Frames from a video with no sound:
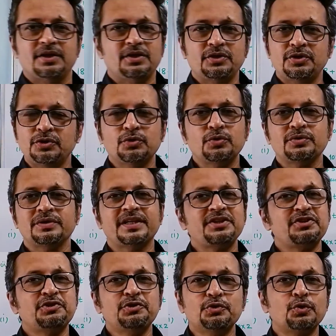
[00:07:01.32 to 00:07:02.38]
no, there
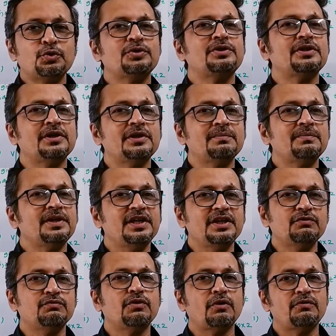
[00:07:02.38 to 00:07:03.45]
is no term
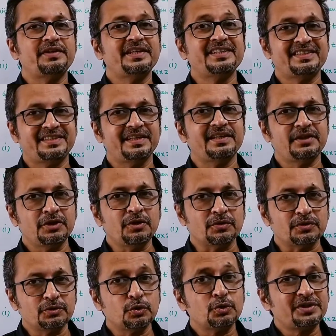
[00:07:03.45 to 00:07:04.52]
involved in,
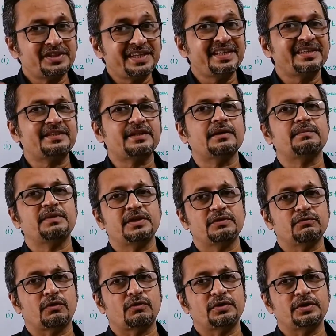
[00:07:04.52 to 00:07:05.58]
no t term
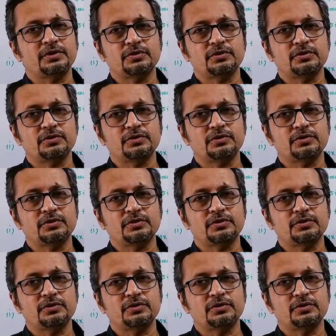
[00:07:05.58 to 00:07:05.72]
involved,